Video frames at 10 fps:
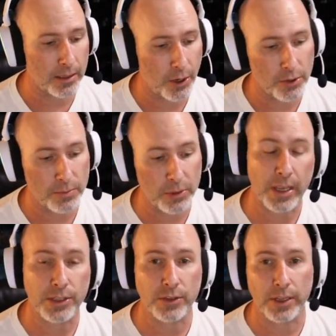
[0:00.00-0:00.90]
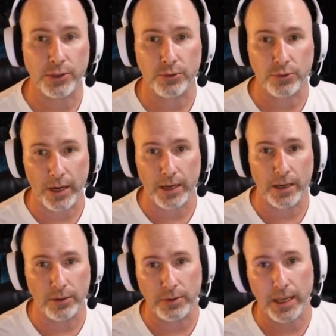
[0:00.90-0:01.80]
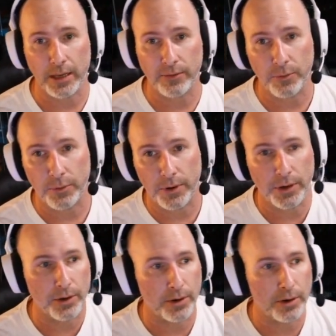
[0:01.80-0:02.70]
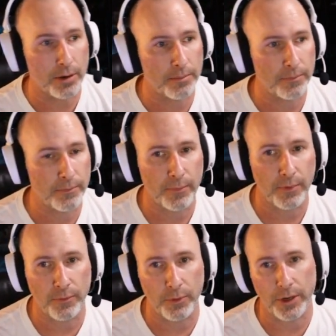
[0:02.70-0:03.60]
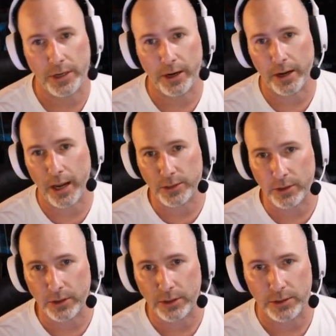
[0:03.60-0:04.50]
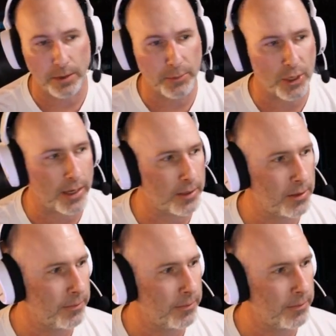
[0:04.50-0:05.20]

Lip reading: curse mutation that you take for your Terrorgeist or your Zombie Dragons.